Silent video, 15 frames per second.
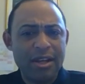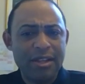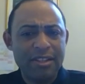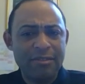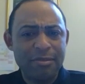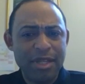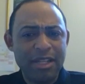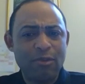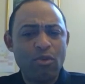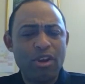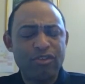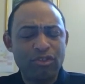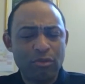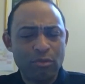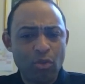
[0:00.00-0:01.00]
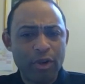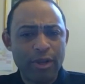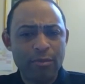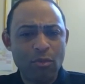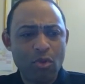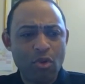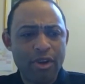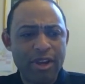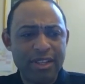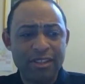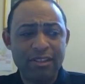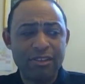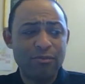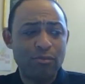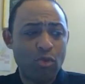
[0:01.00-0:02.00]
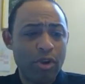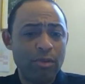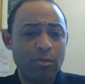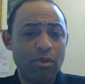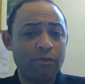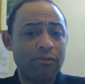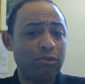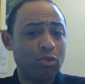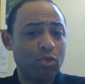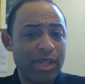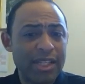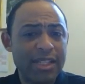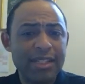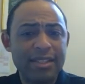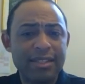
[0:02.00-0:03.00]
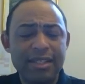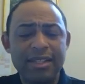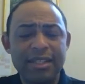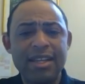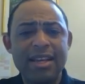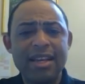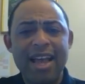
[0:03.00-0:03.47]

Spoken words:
is being questioned more and more, and then there's more and more fluidity,